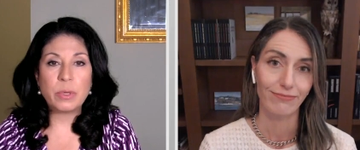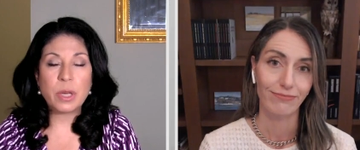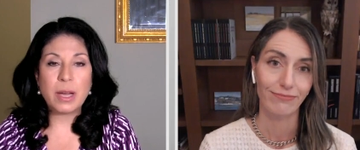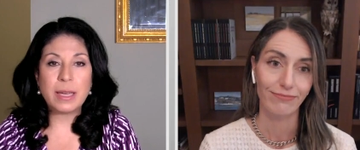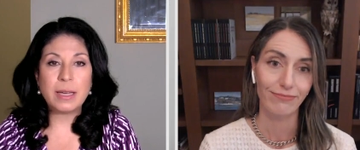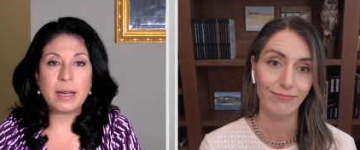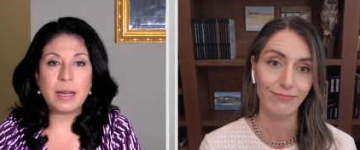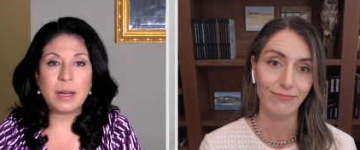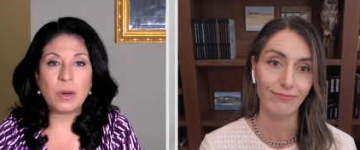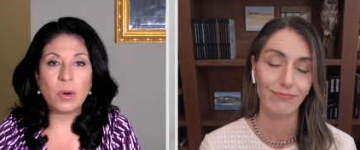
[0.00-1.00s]
Speaker 1: talking uh,
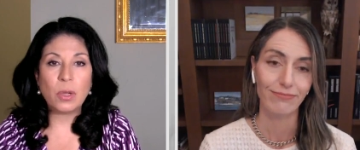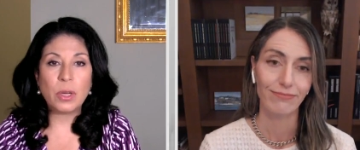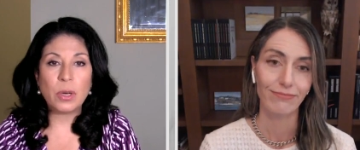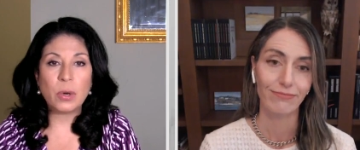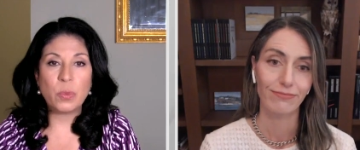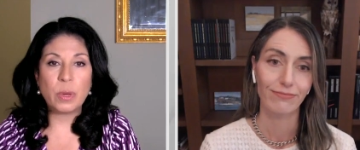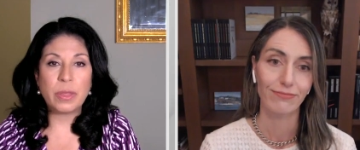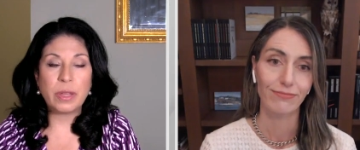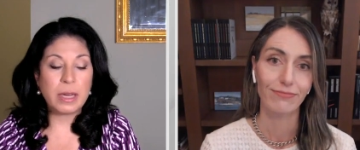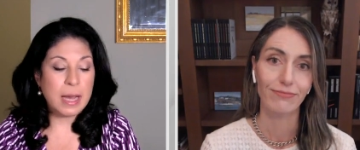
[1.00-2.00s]
earlier
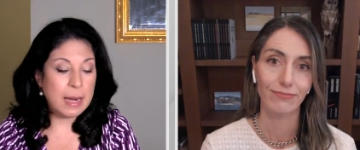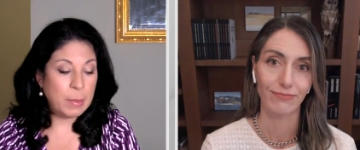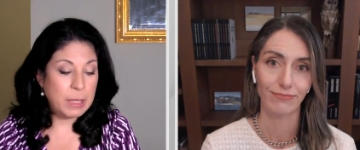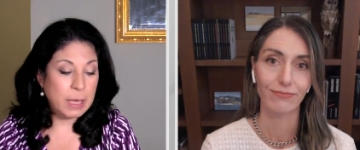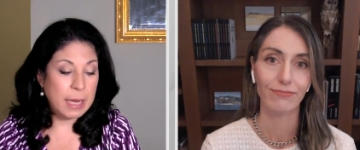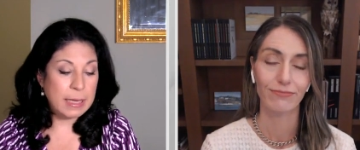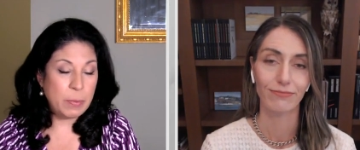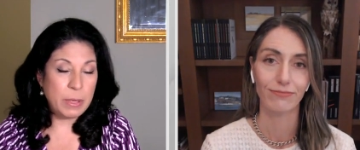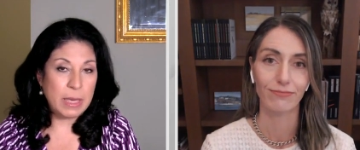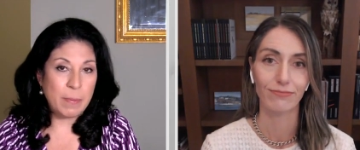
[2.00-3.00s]
with an economist at
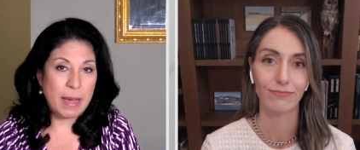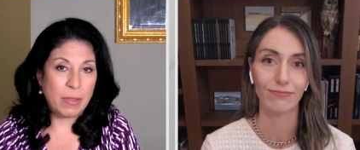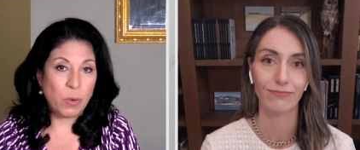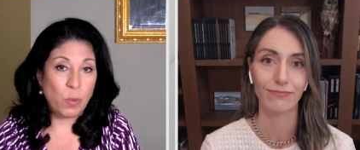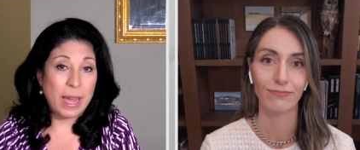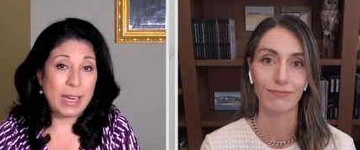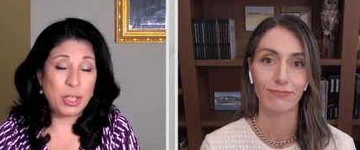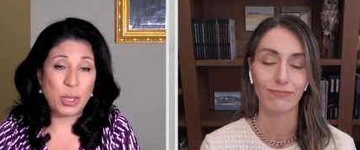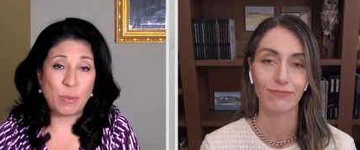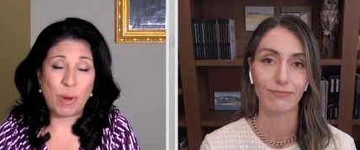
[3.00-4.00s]
ADP about the
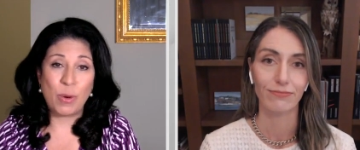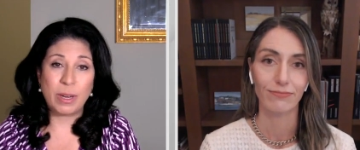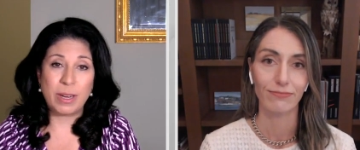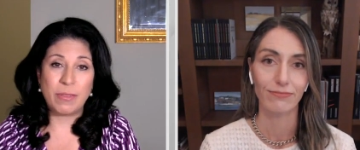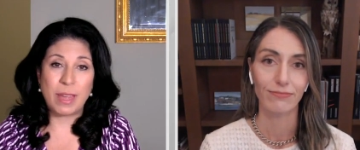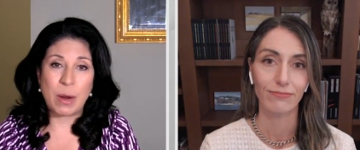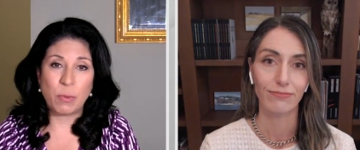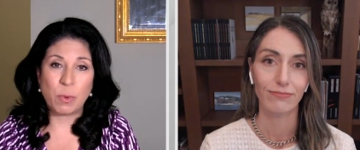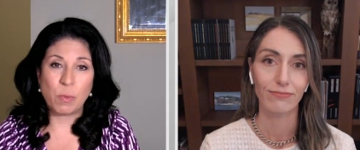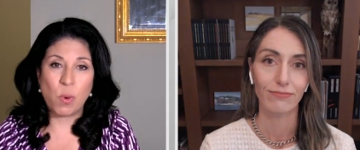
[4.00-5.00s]
wage component of that
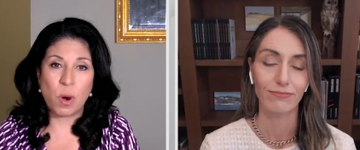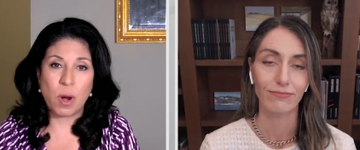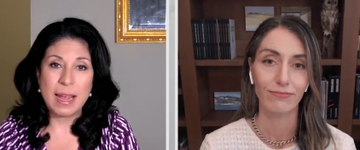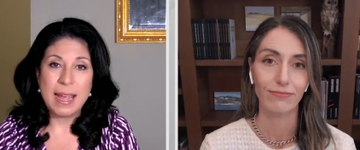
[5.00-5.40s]
report